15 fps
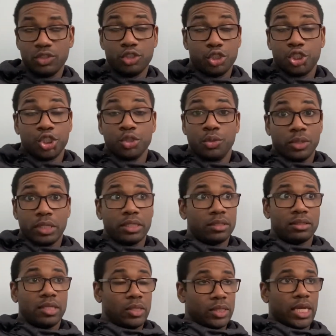Sure,
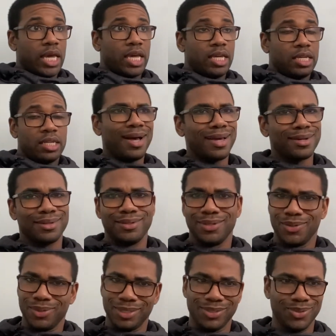okay. I don't
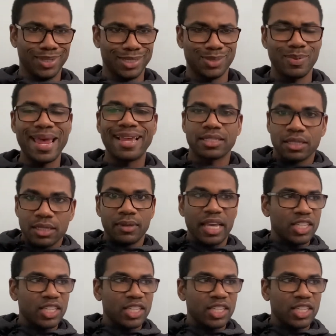know what to expect.